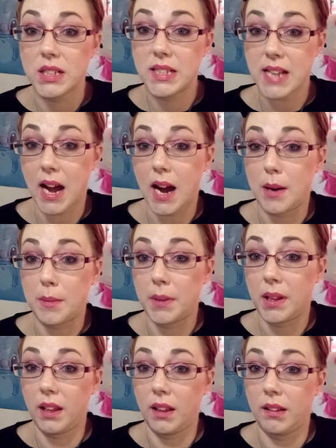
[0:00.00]
dom
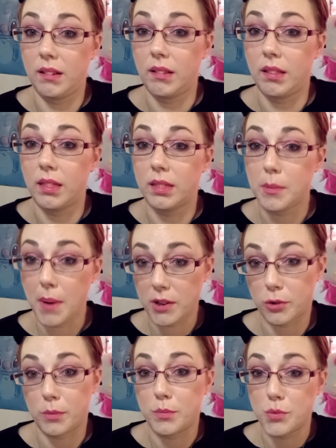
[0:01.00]
in the
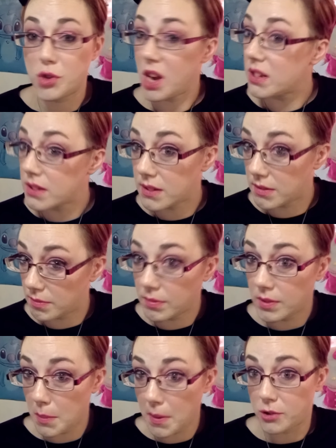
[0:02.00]
bedroom,
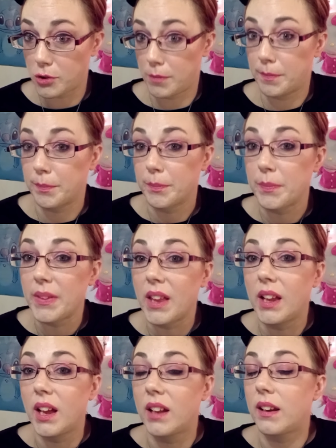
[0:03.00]
just the bedroom,
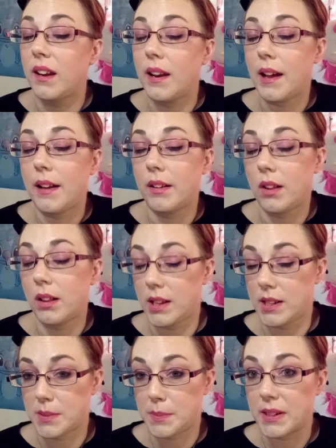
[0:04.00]
not in all
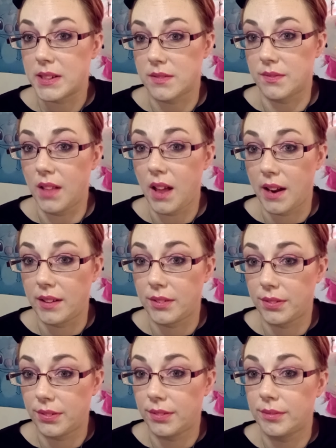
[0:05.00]
aspects of
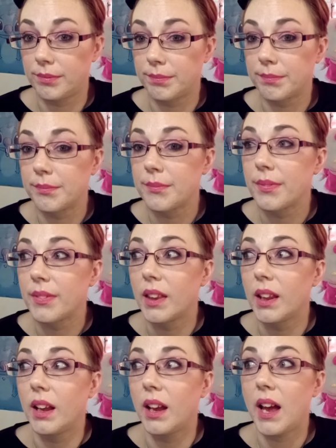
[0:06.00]
life.
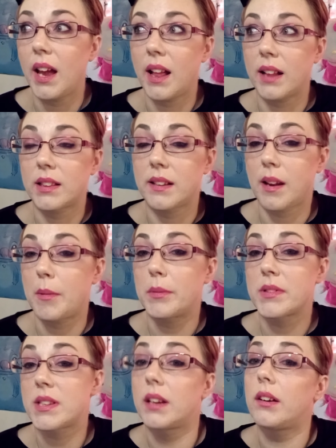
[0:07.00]
And at the time I
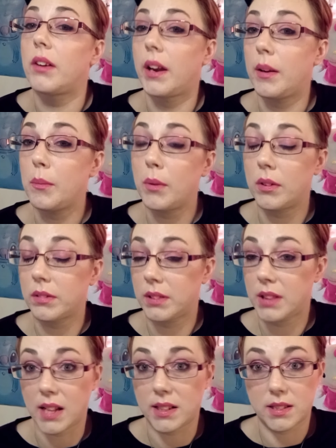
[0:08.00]
was like, okay, well,
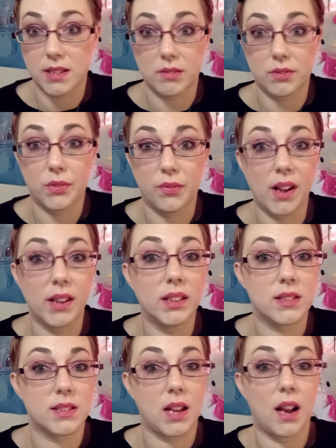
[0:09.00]
that sounds fun.
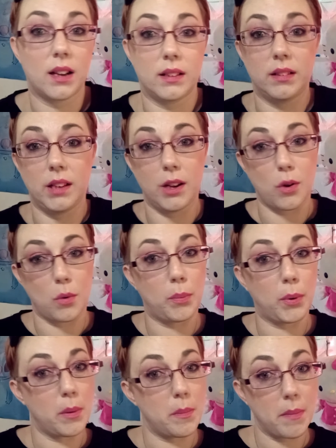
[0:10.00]
It's kind of,
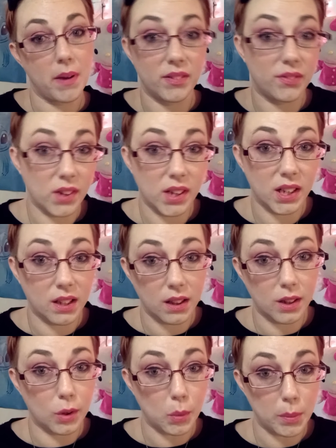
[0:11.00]
putting my foot in
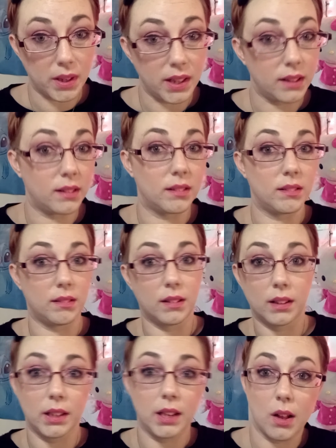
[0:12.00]
a little bit,
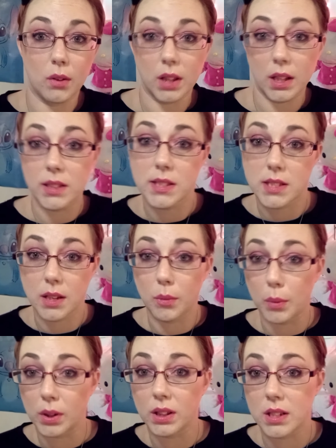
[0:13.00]
and, let's see
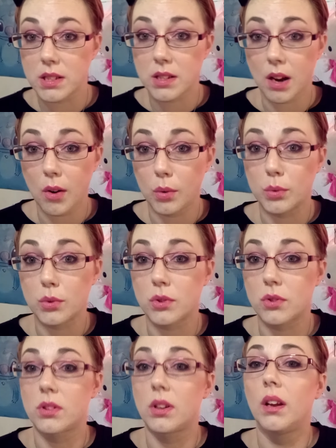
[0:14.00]
where this
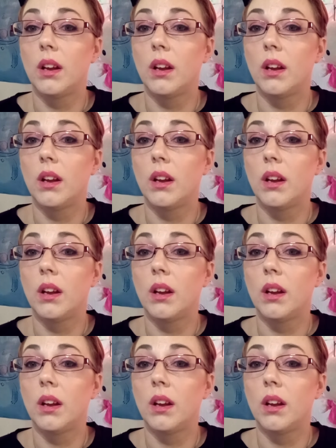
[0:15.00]
goes.